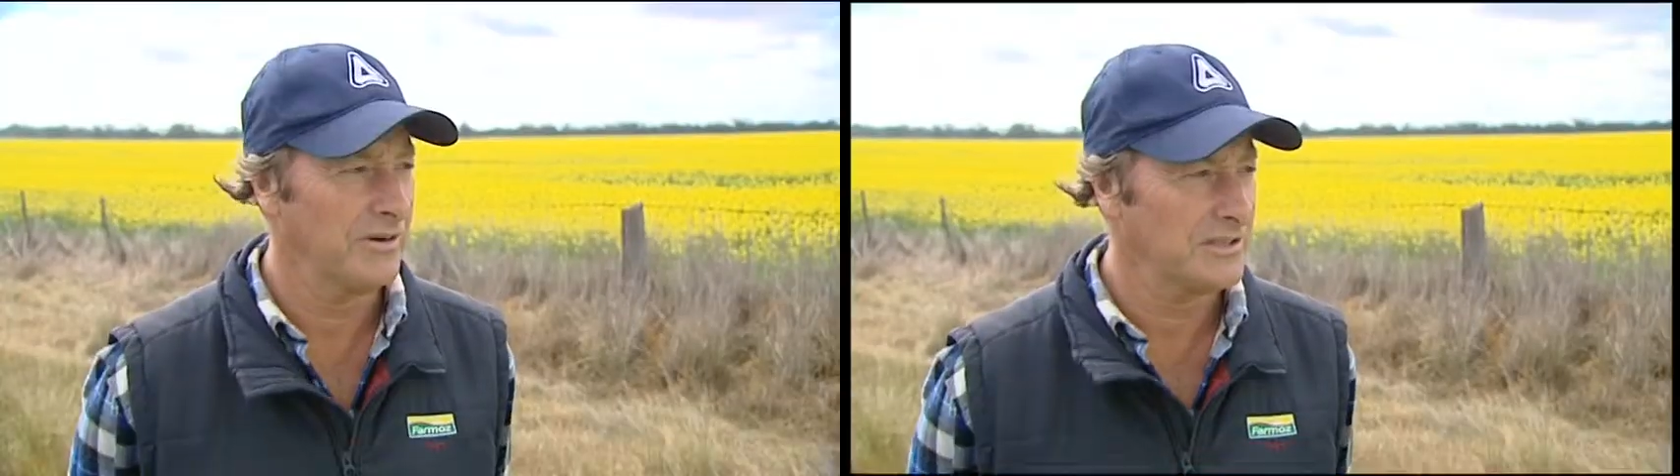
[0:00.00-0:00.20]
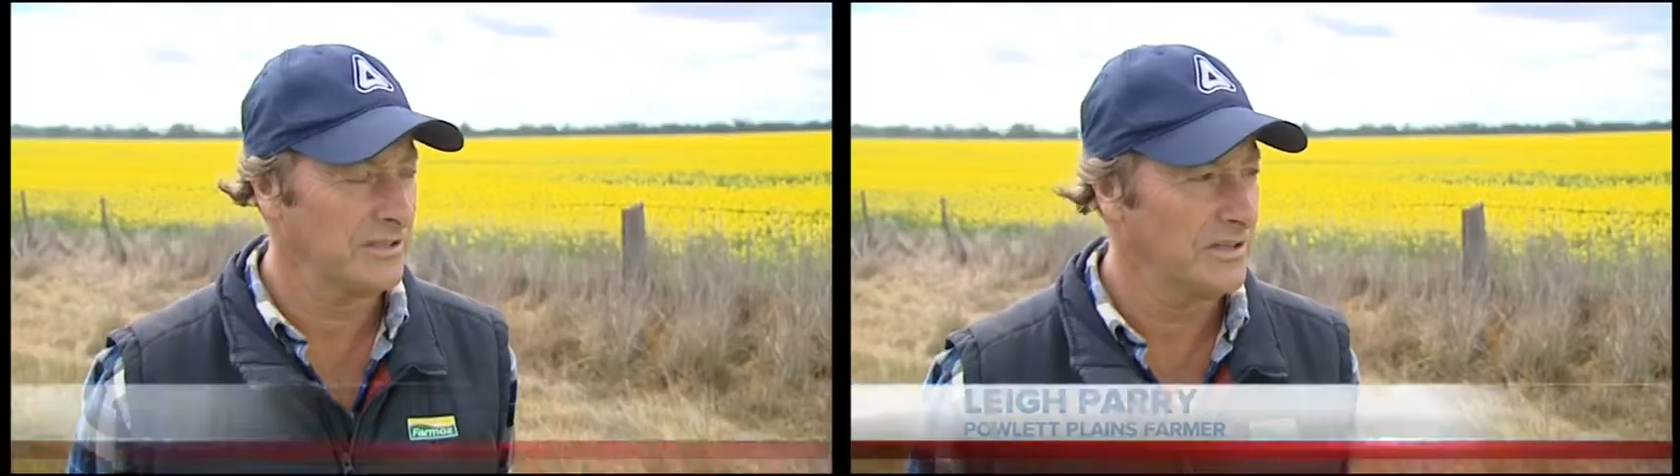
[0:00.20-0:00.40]

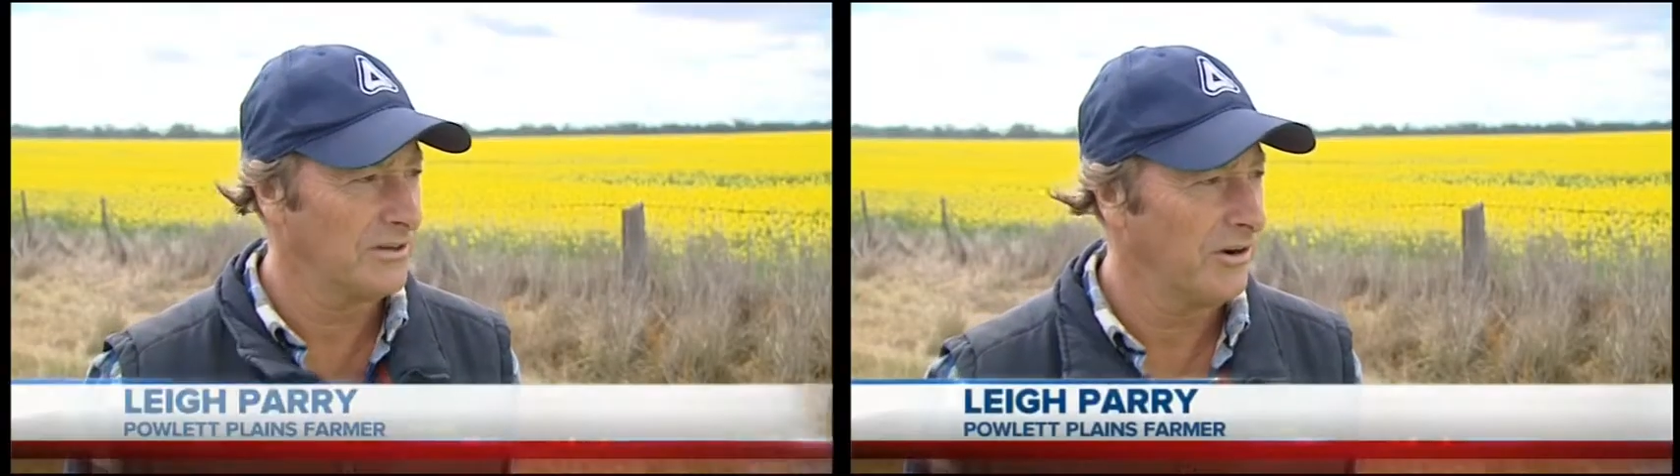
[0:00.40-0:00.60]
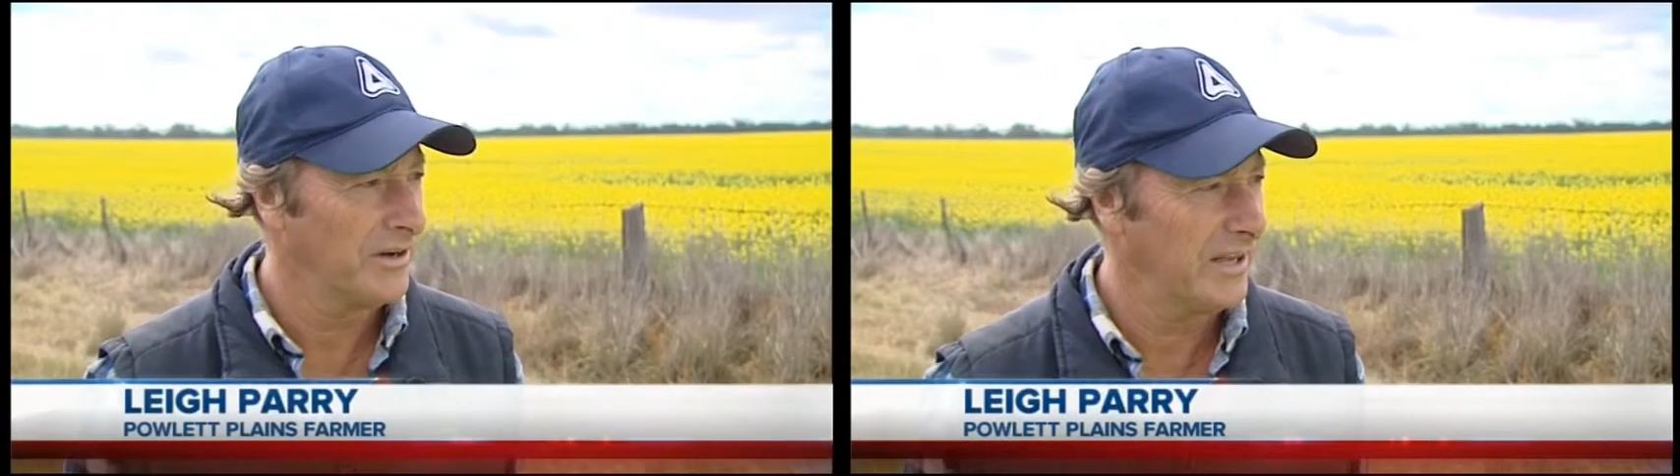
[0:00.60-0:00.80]
gradually
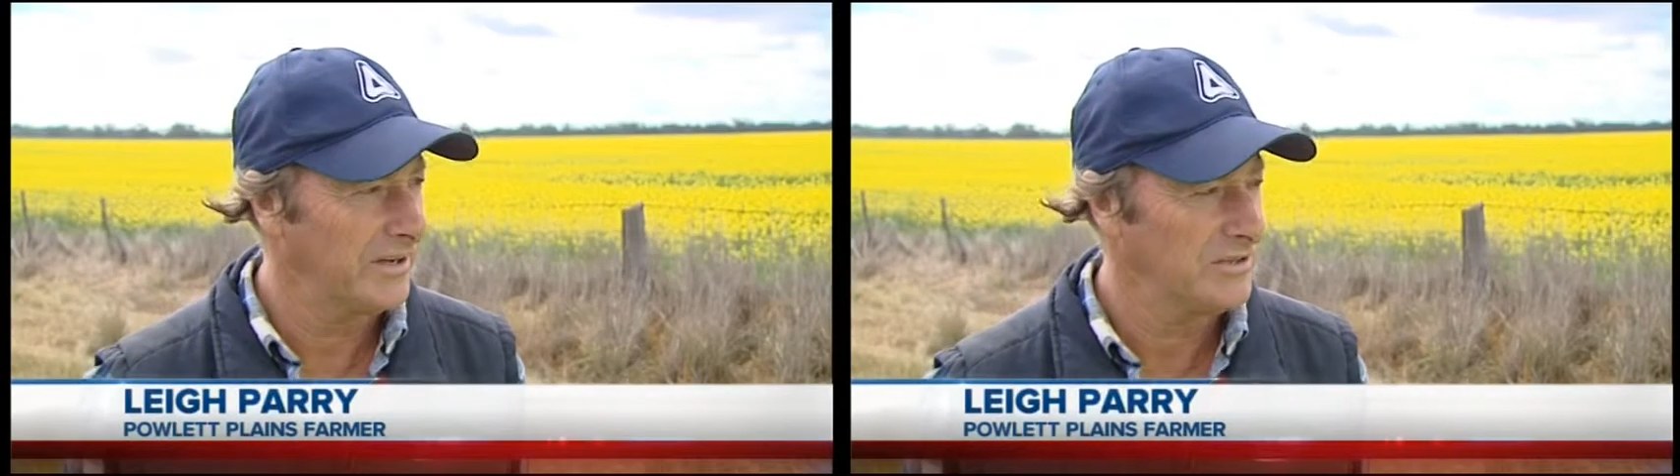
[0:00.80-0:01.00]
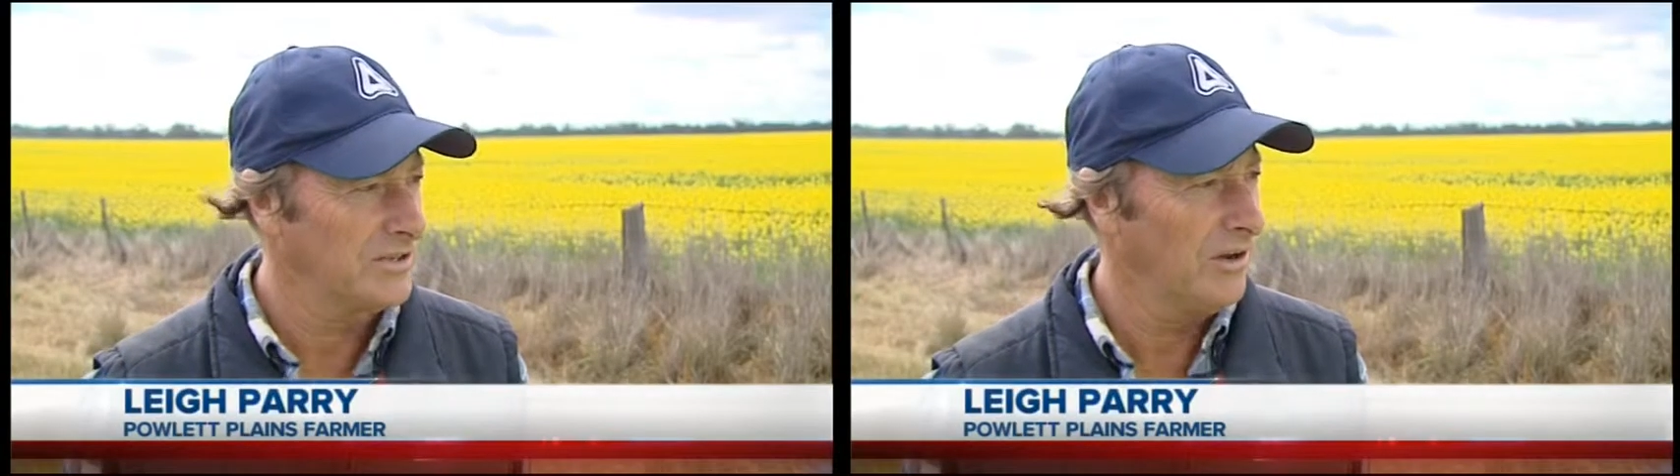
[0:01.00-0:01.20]
dried
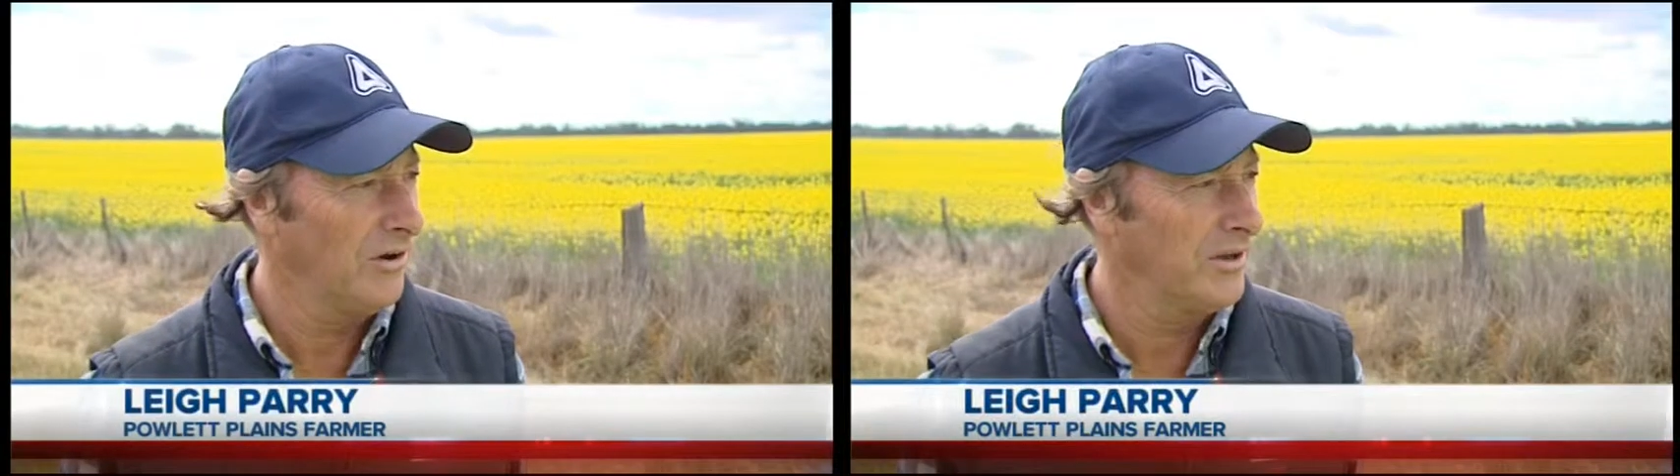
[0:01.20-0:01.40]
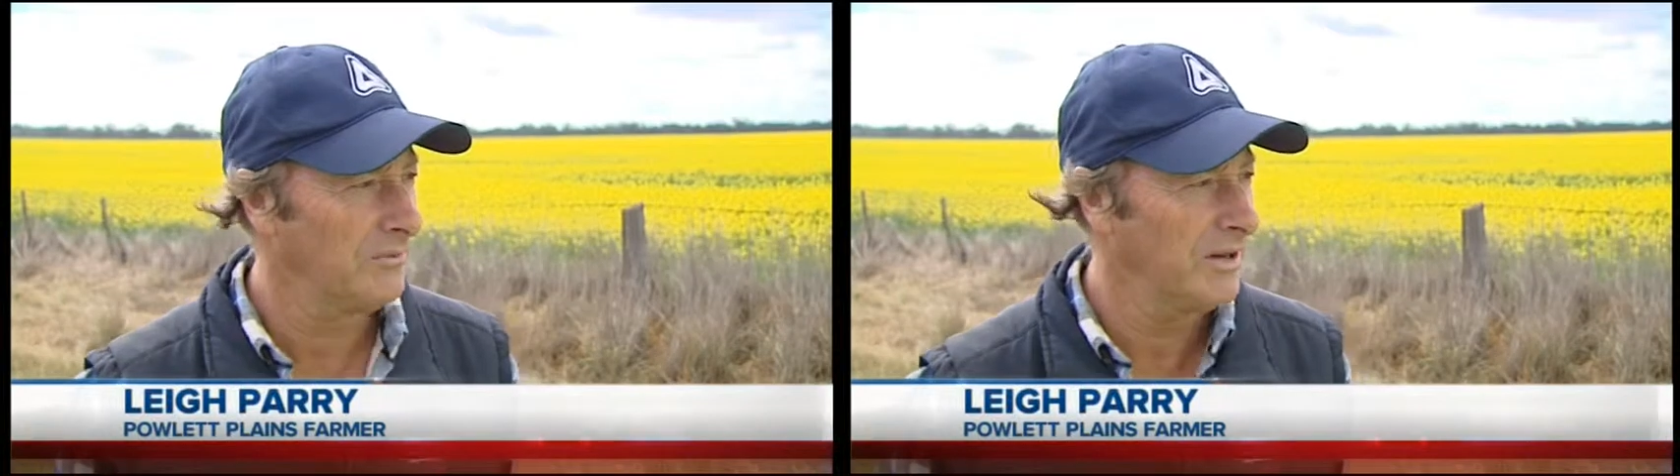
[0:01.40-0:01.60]
out in July.